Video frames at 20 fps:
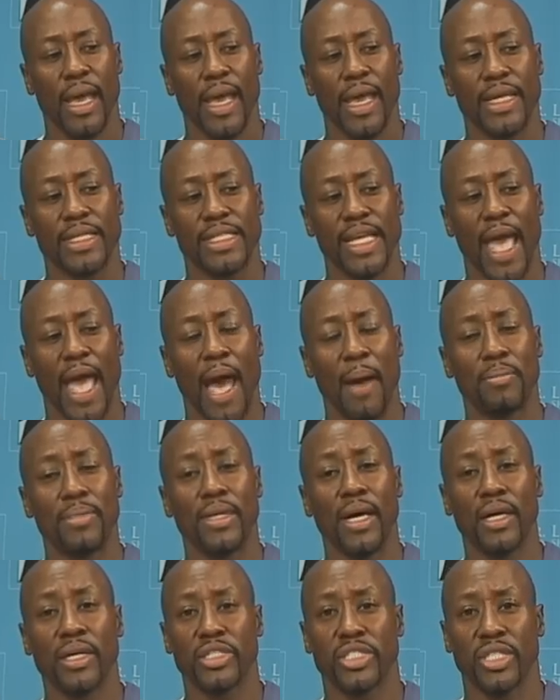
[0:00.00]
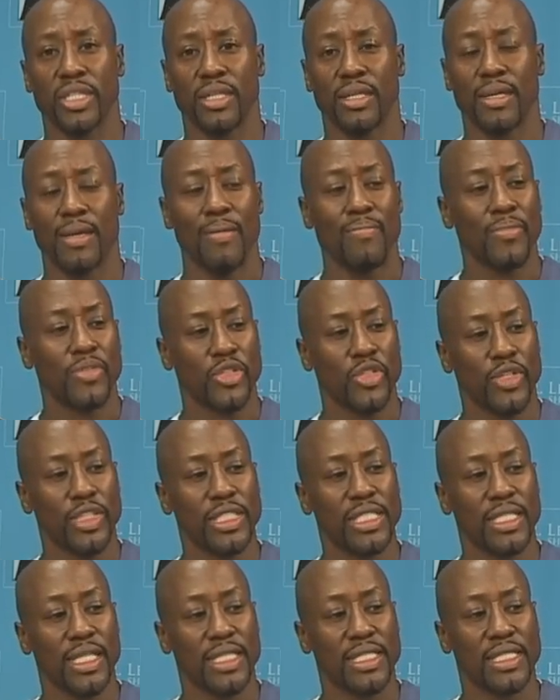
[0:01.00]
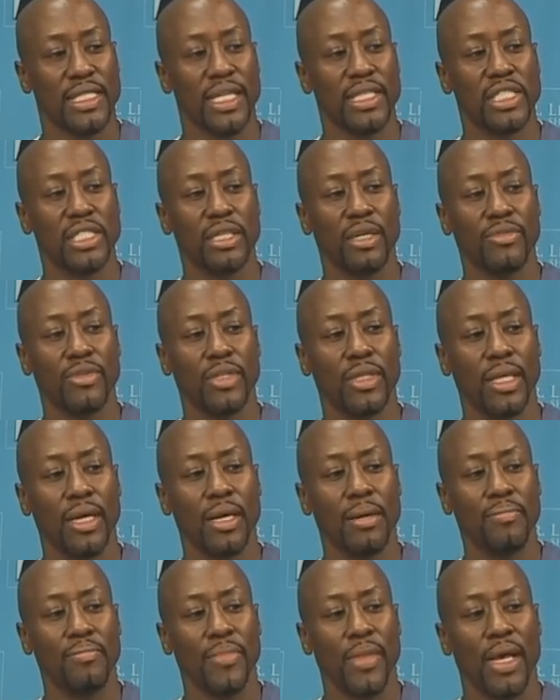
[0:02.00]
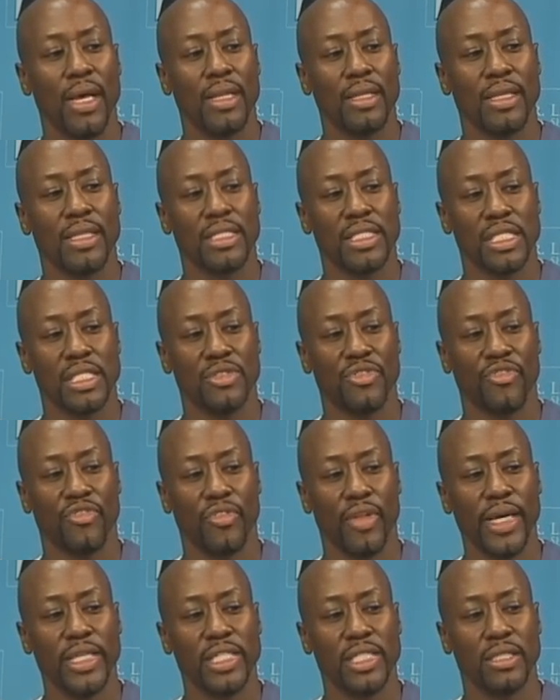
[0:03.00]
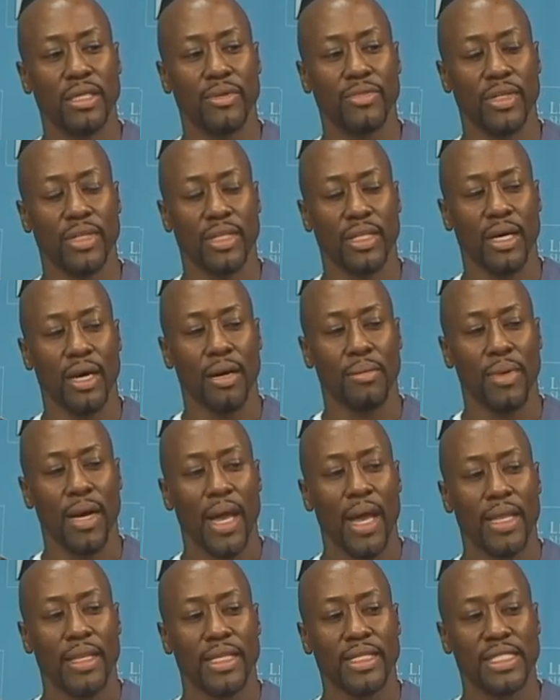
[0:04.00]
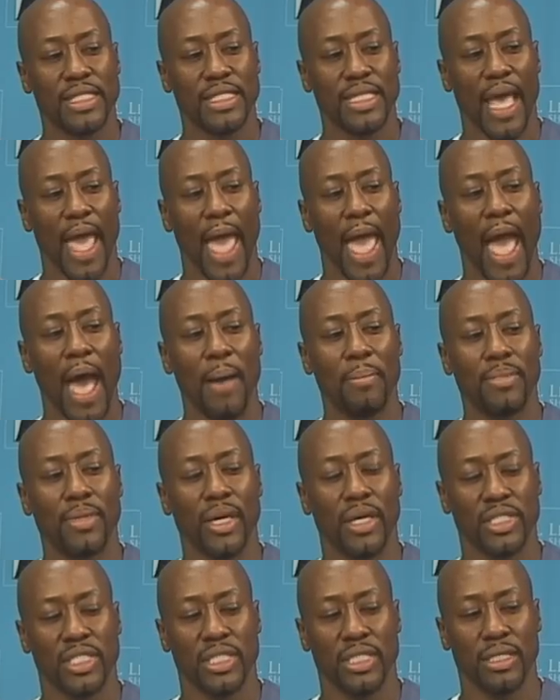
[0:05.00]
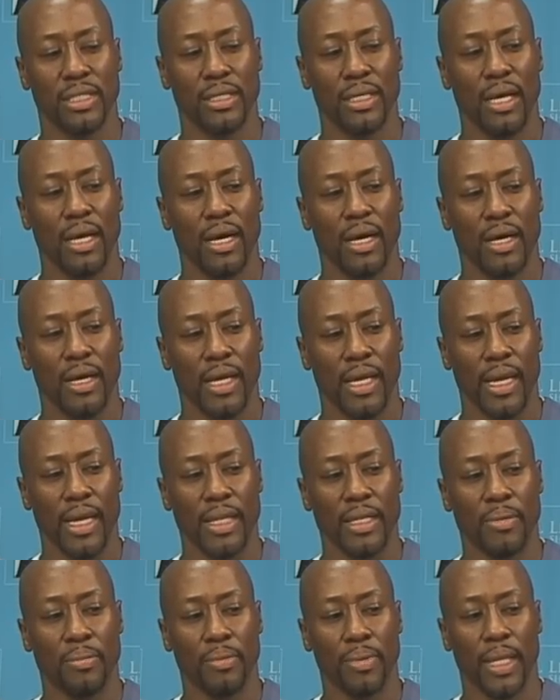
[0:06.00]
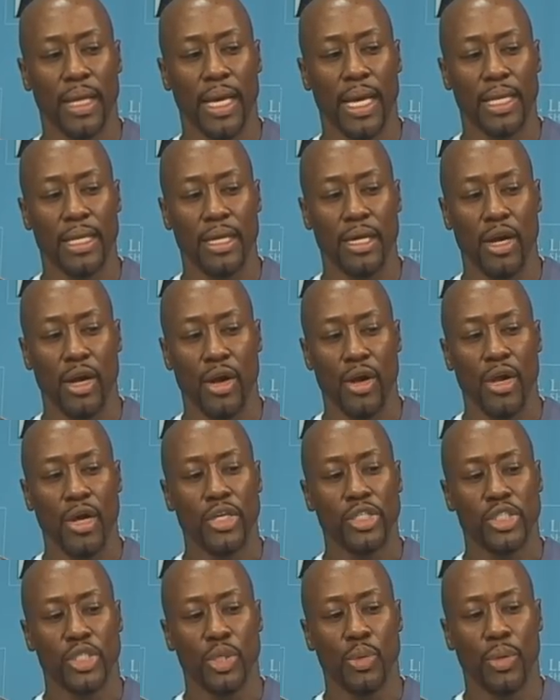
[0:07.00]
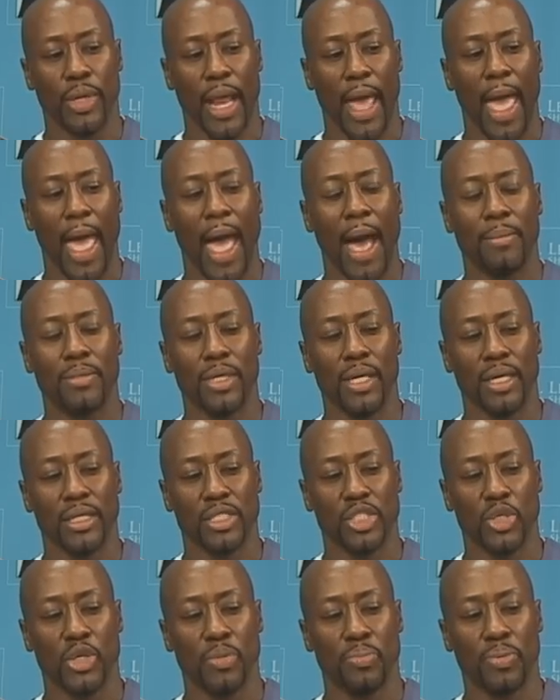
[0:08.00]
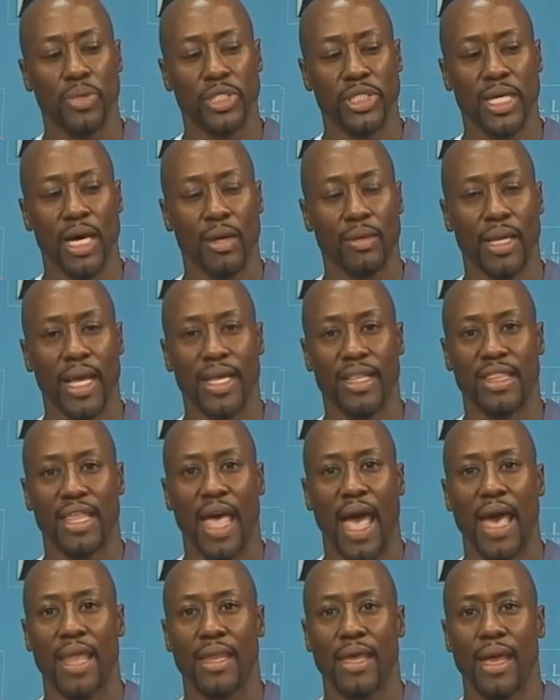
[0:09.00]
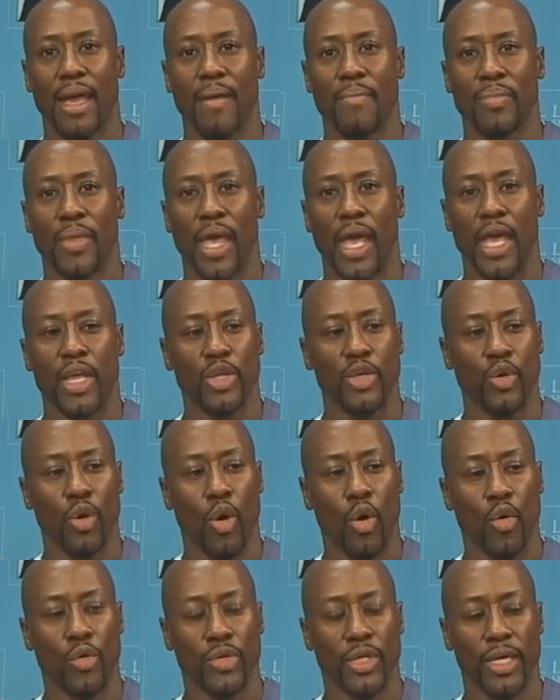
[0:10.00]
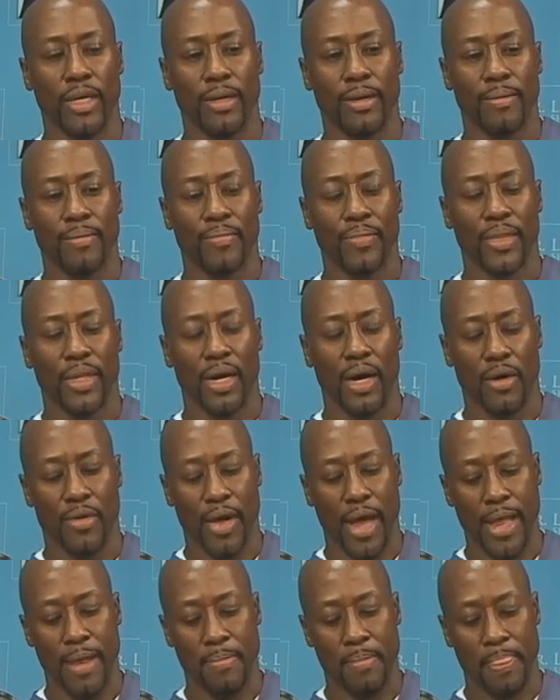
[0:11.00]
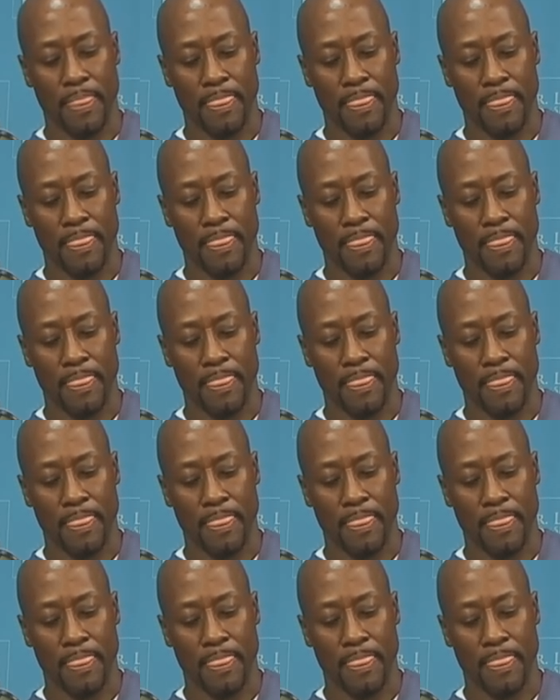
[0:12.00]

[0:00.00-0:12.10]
it's abduction. So this is extension of the thumb, this is flexion of the thumb, this is abduction in the plane here. So you want to abduct, so you push out like that, and you hold it, all right?